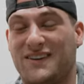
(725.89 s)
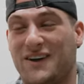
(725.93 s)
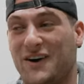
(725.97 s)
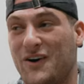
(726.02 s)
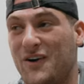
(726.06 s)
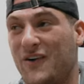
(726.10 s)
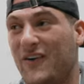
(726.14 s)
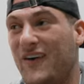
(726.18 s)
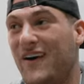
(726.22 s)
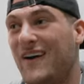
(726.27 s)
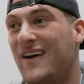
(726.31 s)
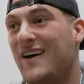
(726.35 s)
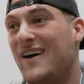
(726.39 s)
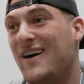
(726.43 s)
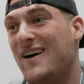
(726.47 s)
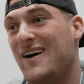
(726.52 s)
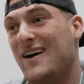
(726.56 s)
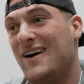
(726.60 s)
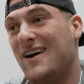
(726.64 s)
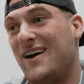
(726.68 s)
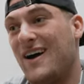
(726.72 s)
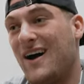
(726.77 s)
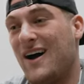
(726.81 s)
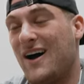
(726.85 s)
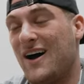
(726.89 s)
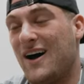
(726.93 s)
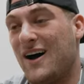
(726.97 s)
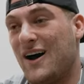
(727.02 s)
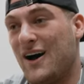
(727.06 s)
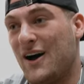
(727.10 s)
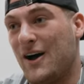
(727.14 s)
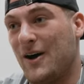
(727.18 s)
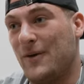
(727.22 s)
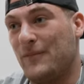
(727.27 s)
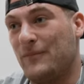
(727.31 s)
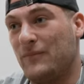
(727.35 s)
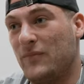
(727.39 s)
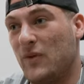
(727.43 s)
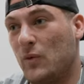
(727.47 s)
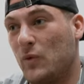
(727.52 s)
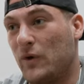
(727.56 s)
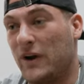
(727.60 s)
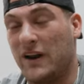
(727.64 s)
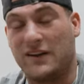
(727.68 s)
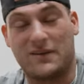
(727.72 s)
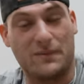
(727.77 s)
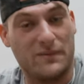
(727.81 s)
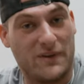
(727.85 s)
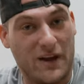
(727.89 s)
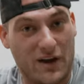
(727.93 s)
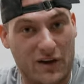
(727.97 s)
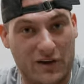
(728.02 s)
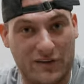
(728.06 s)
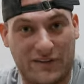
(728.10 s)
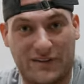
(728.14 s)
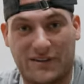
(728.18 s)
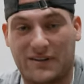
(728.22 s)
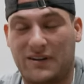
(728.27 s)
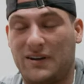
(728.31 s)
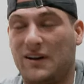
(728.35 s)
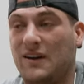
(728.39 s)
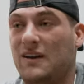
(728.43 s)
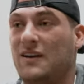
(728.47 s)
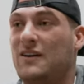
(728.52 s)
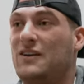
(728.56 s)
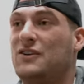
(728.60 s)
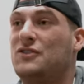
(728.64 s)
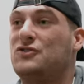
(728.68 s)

So um, we're gonna hit some delts,